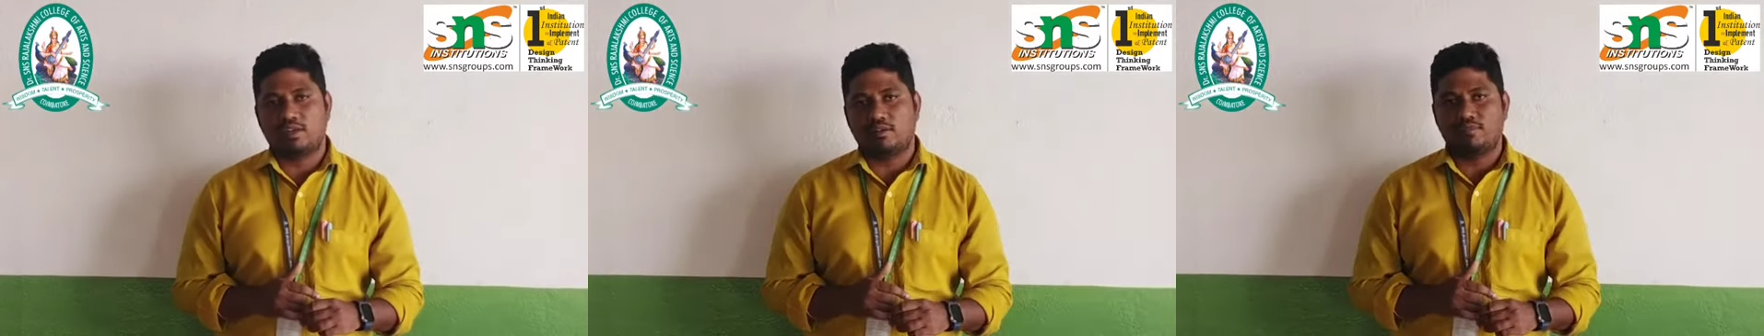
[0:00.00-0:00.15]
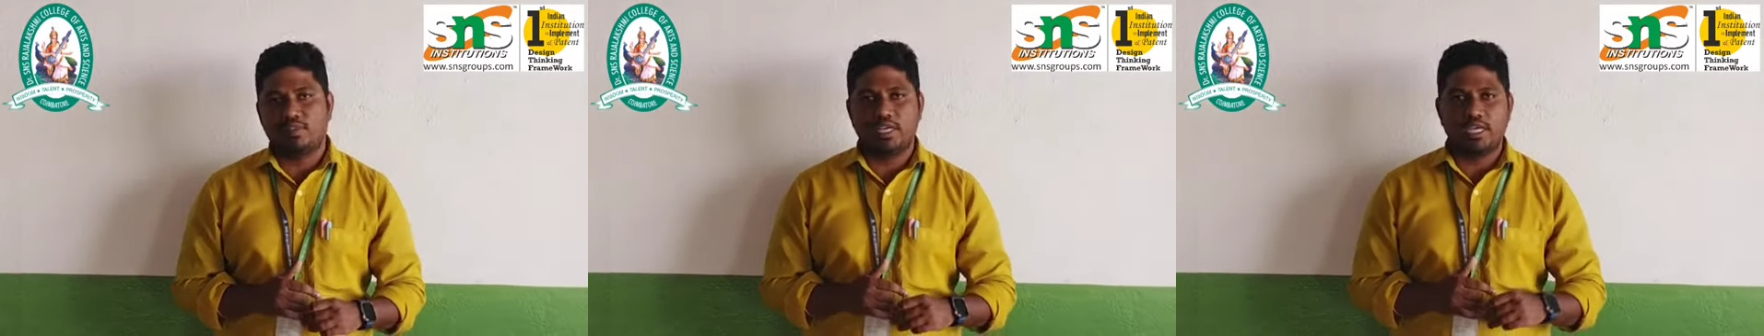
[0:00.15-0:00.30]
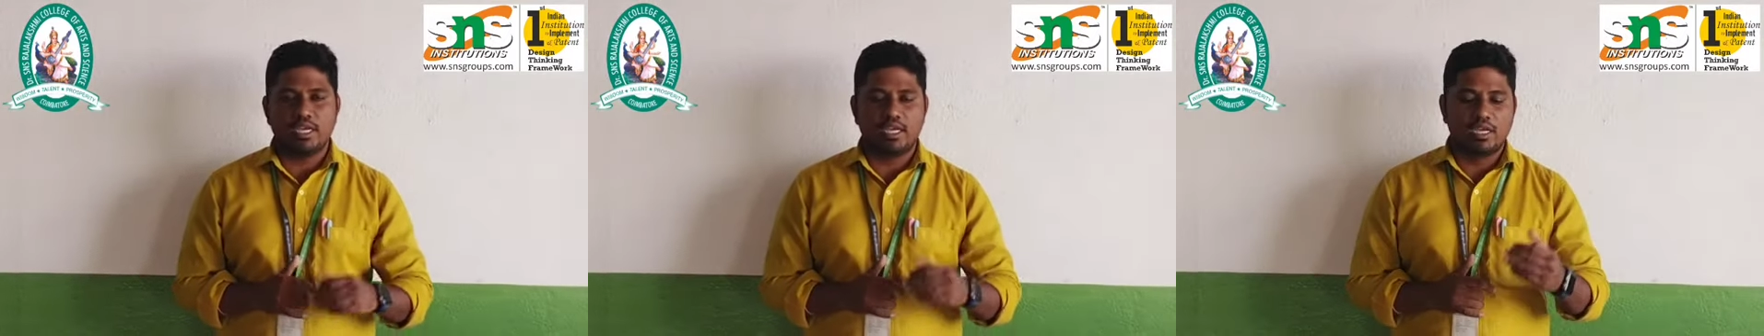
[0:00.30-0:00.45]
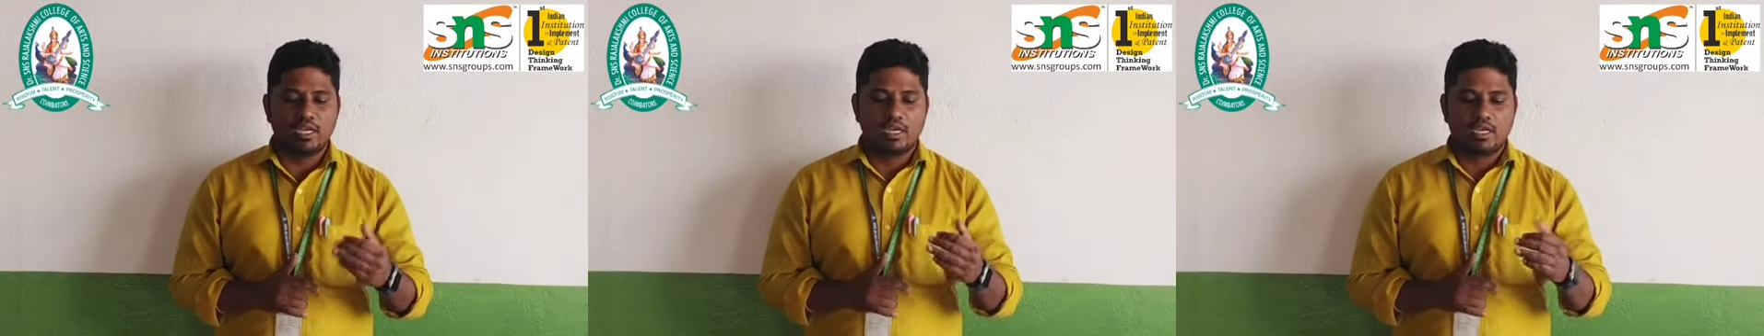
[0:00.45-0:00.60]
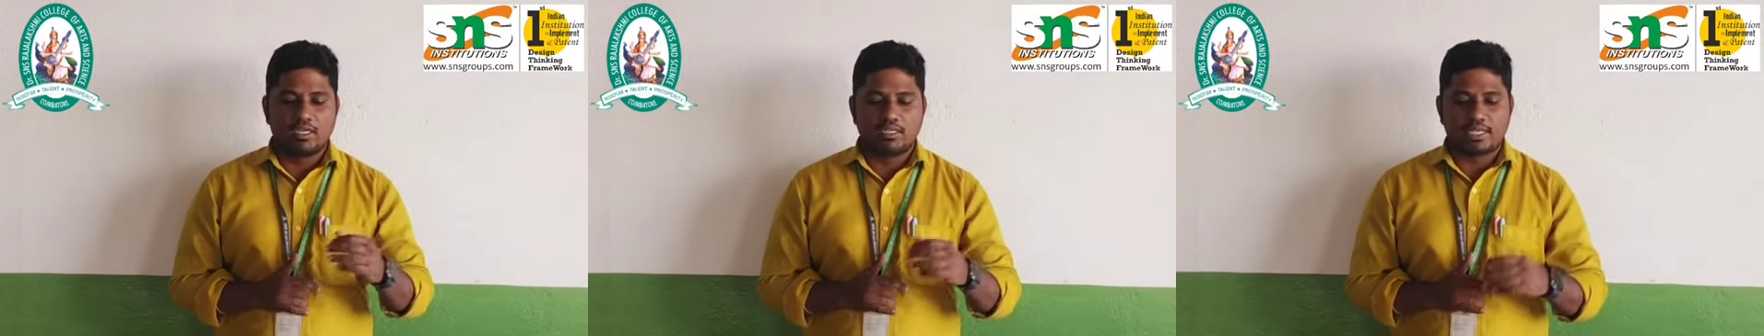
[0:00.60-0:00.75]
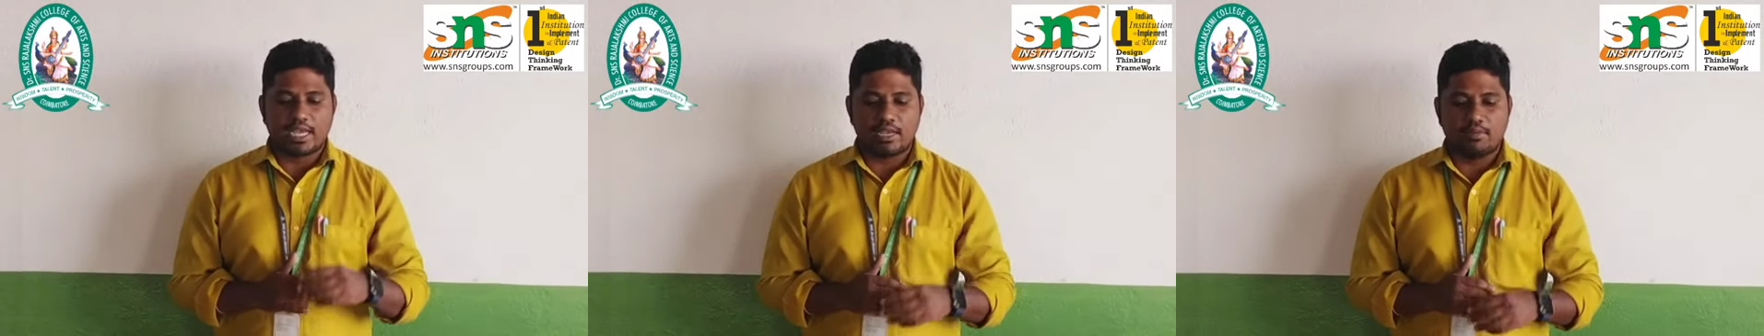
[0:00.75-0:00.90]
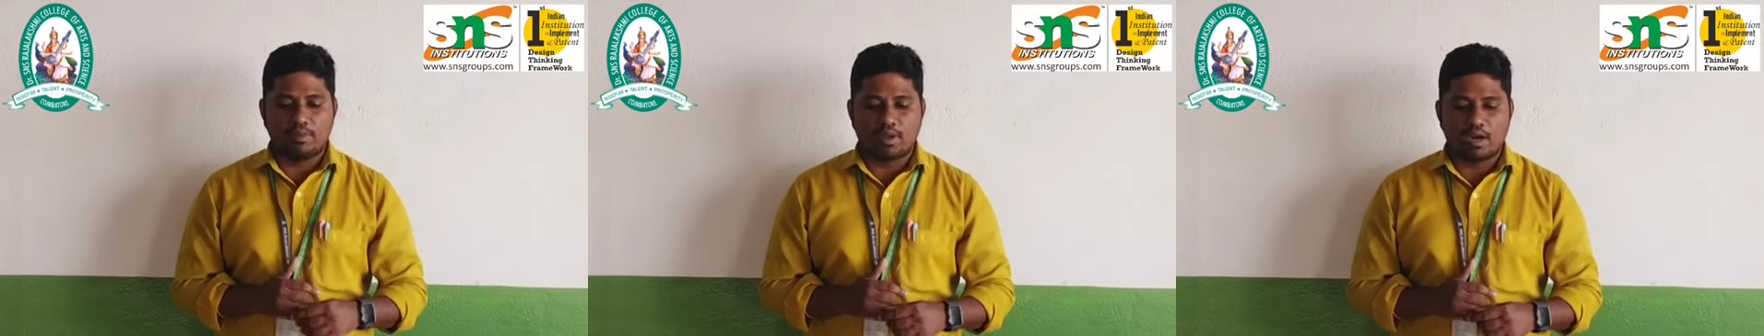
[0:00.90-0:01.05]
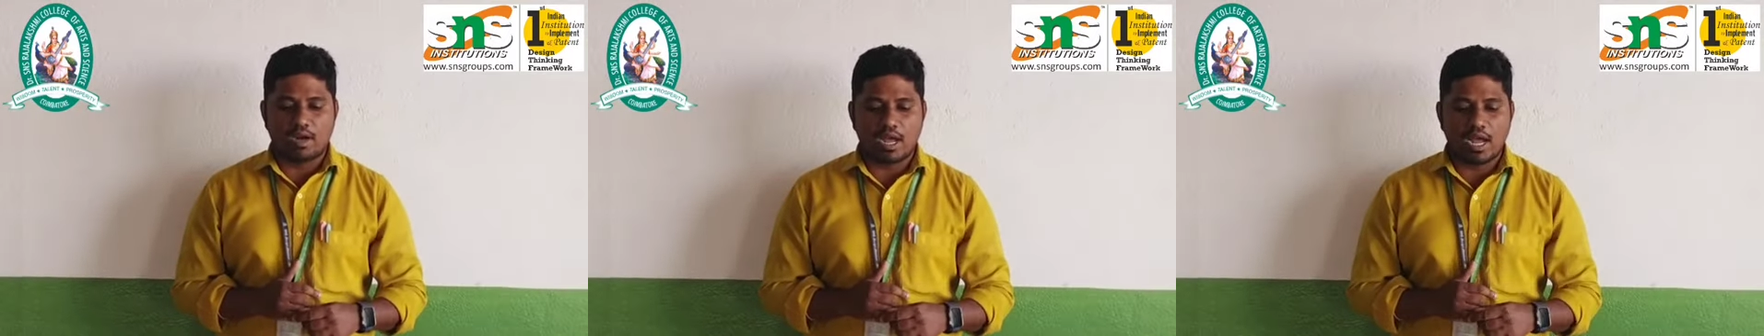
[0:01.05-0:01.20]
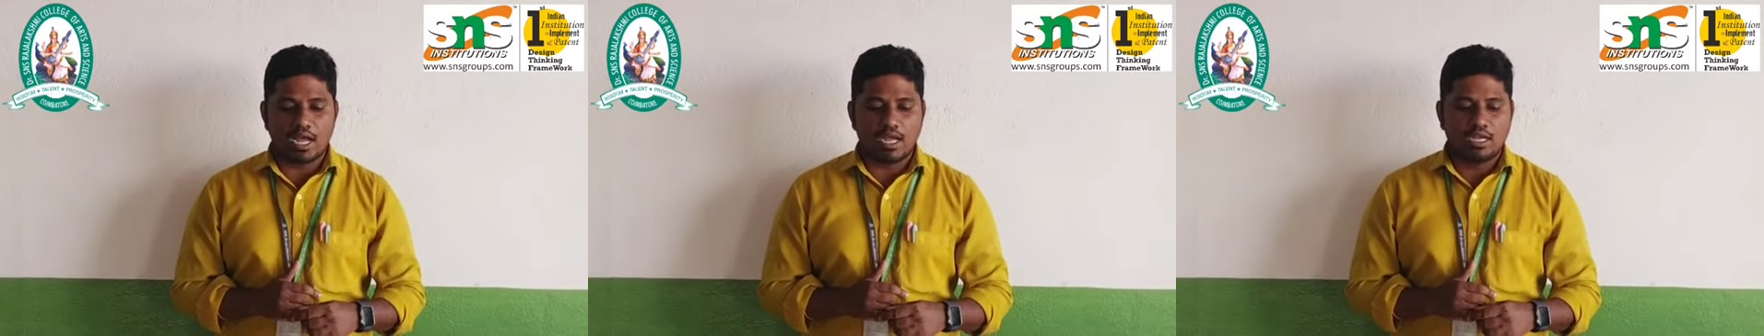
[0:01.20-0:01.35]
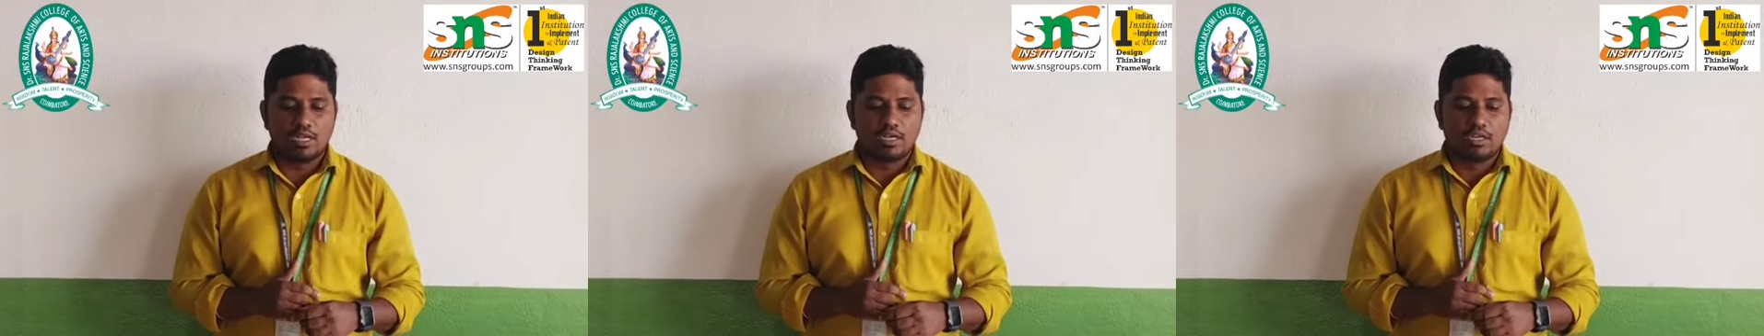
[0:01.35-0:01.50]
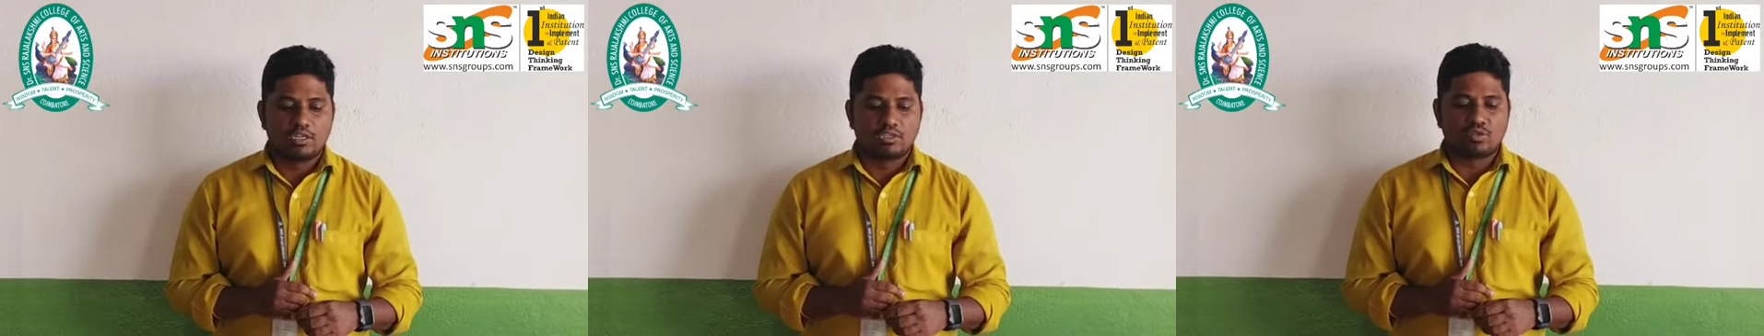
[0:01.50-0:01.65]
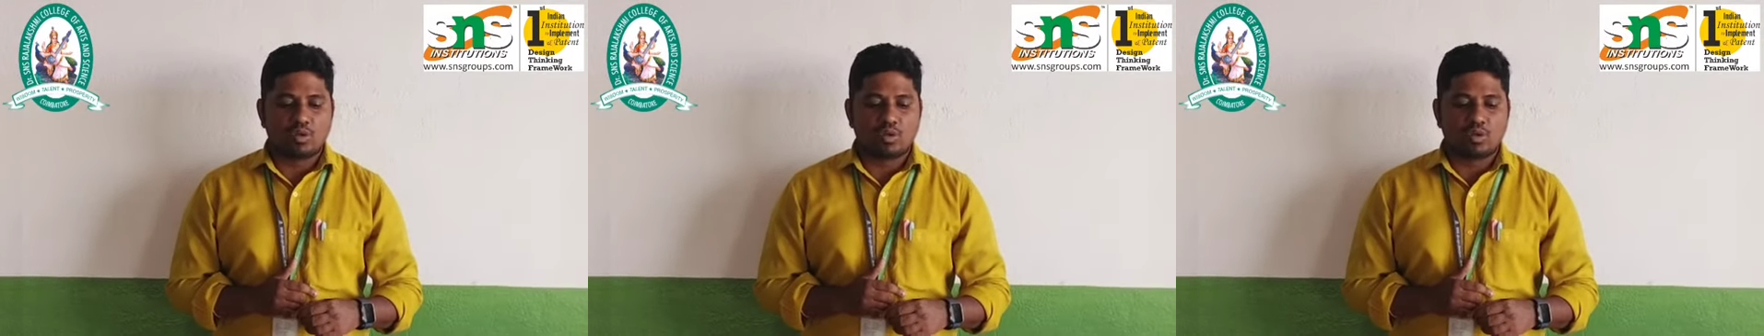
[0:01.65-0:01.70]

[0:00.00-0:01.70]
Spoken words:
of the cyber law.